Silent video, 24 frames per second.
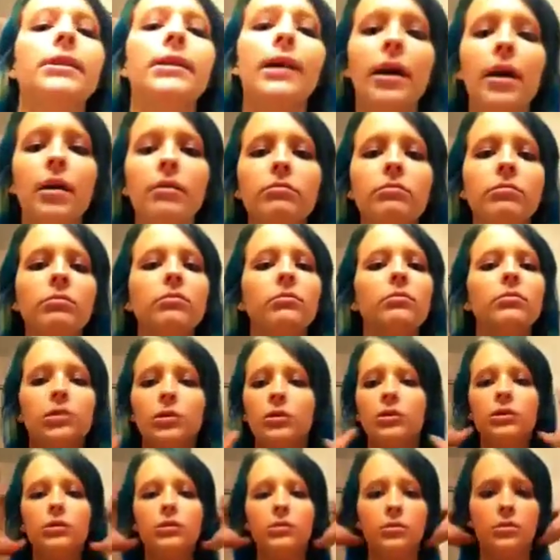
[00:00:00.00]
down.
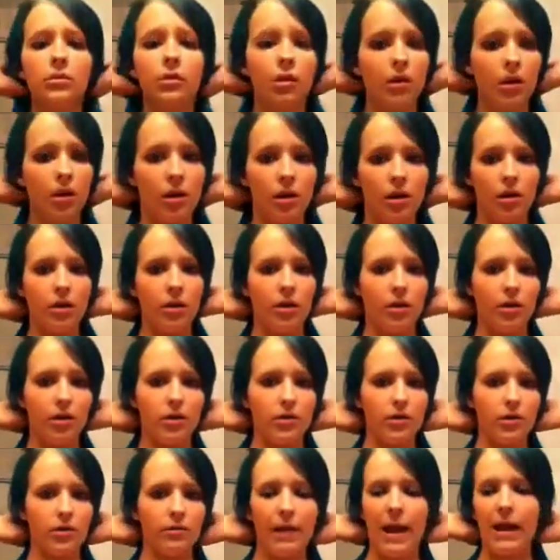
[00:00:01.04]

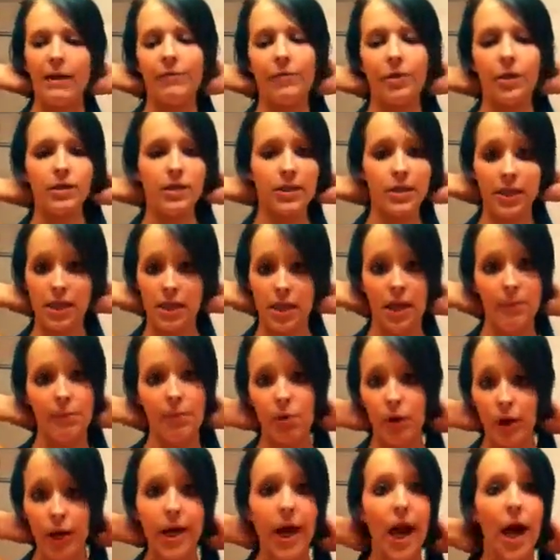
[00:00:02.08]
Because my friends, they
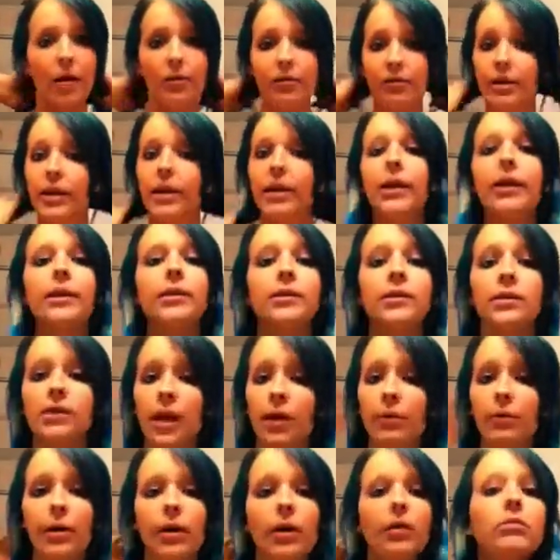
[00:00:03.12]
point it out if it is.
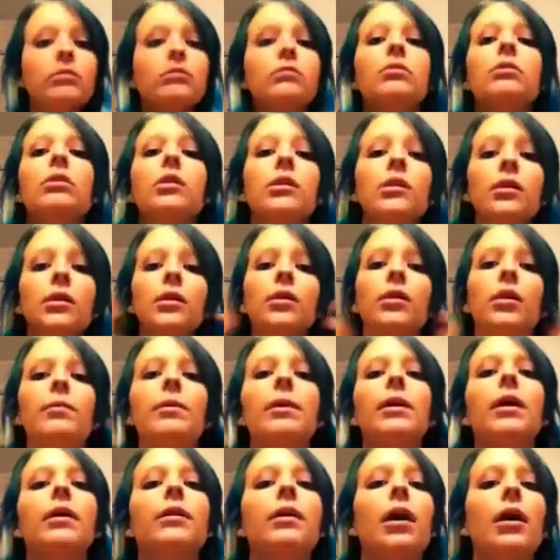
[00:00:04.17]
They will. They'll be
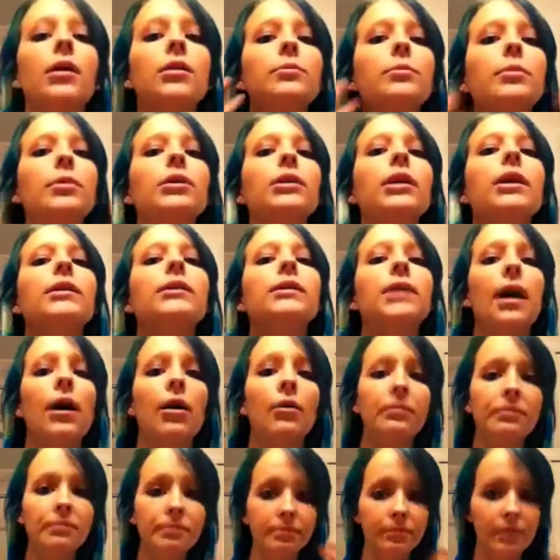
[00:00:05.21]
like that to point things
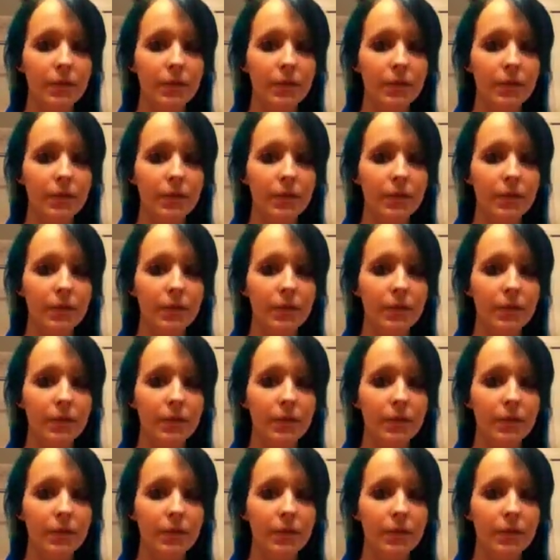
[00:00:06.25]
out.